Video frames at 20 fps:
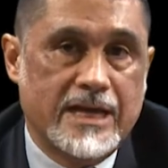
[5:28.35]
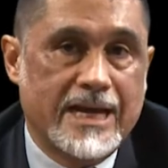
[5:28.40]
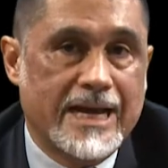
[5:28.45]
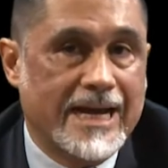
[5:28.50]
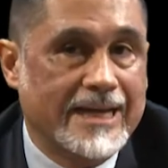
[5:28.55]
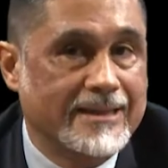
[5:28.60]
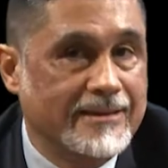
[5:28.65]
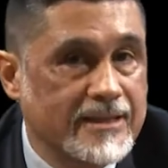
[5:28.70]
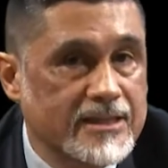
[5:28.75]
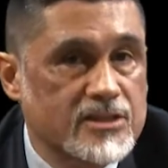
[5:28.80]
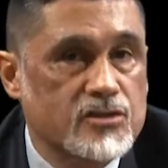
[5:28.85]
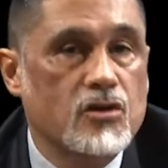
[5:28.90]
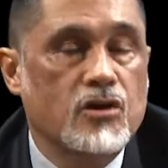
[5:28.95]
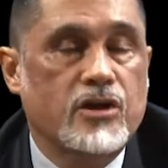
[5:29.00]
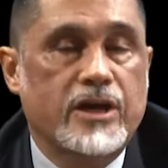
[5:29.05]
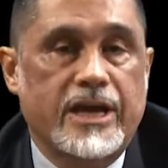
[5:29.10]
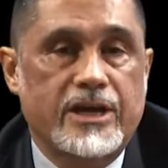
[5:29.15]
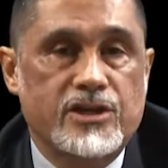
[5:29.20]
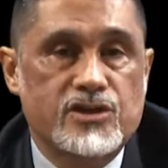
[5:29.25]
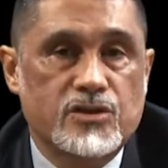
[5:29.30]
and this
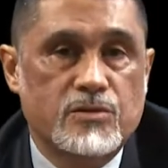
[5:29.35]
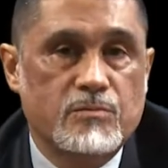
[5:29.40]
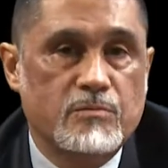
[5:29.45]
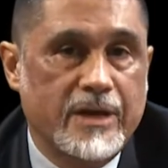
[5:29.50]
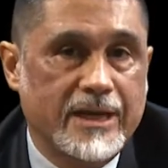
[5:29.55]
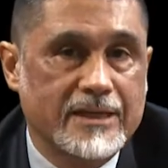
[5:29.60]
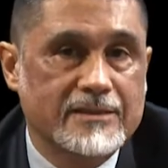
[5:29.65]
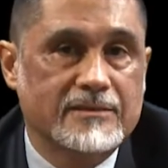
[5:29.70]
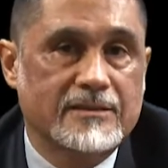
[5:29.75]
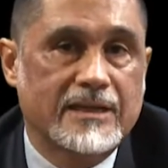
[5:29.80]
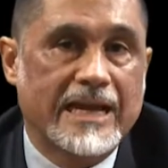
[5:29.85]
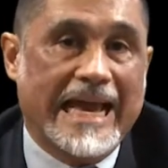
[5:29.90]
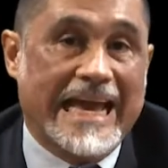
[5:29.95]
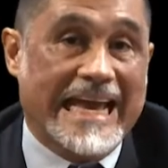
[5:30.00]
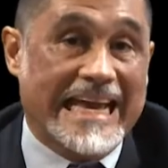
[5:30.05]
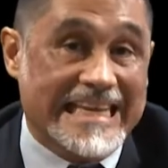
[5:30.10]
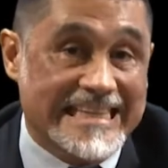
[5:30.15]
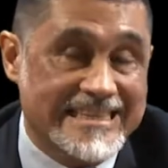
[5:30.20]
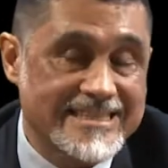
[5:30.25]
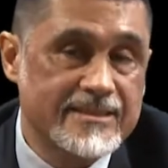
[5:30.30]
location makes
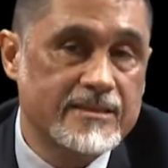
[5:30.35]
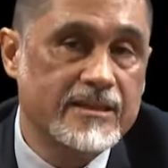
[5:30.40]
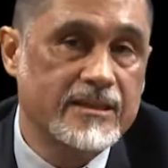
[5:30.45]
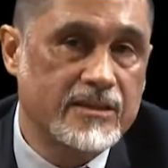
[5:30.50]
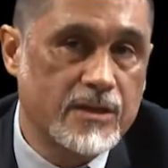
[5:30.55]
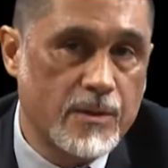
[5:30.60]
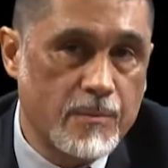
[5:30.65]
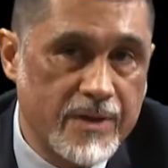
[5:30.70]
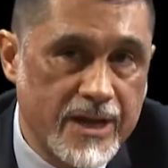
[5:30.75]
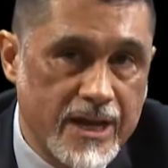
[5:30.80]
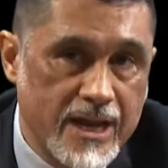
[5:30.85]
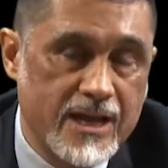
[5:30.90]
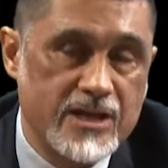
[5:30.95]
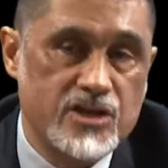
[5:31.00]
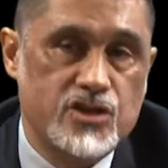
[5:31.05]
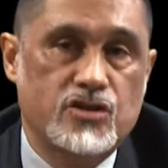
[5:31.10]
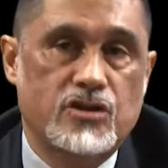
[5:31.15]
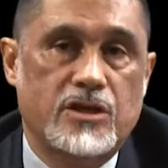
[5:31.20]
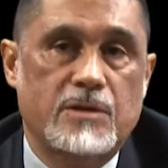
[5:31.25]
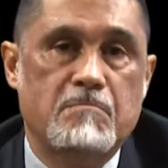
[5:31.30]
its
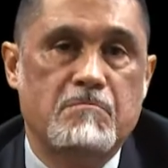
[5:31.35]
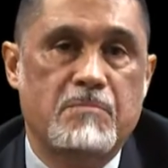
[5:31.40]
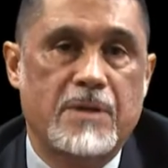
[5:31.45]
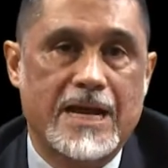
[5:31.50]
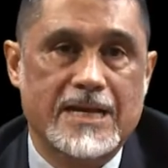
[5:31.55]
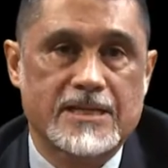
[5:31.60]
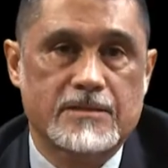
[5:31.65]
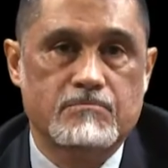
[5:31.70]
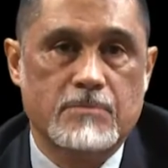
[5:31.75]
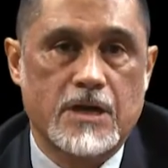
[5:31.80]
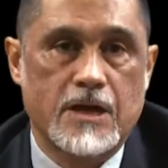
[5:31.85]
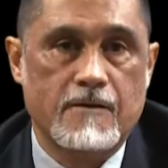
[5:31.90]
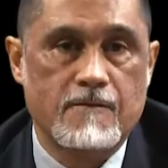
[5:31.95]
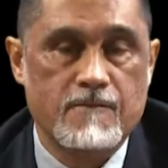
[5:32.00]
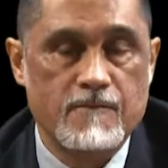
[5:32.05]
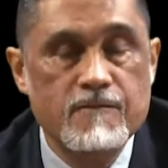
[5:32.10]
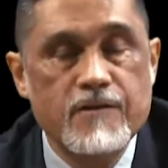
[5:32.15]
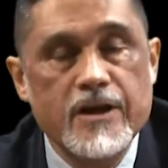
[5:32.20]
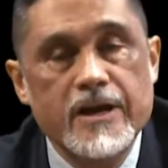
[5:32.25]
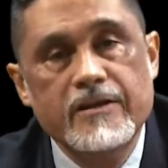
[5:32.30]
determination in plasma
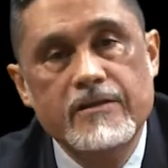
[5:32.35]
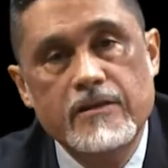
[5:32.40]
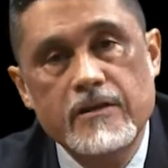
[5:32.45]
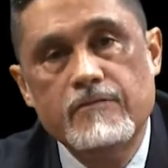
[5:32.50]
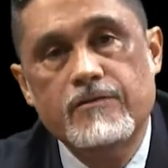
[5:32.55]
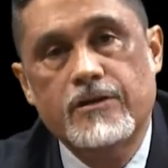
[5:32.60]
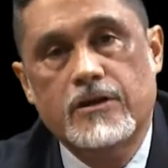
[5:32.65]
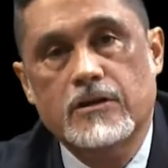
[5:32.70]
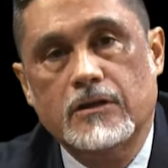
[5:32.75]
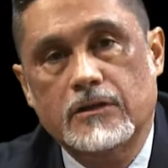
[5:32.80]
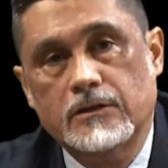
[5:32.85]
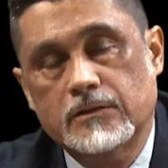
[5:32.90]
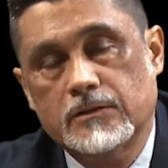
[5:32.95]
very difficult.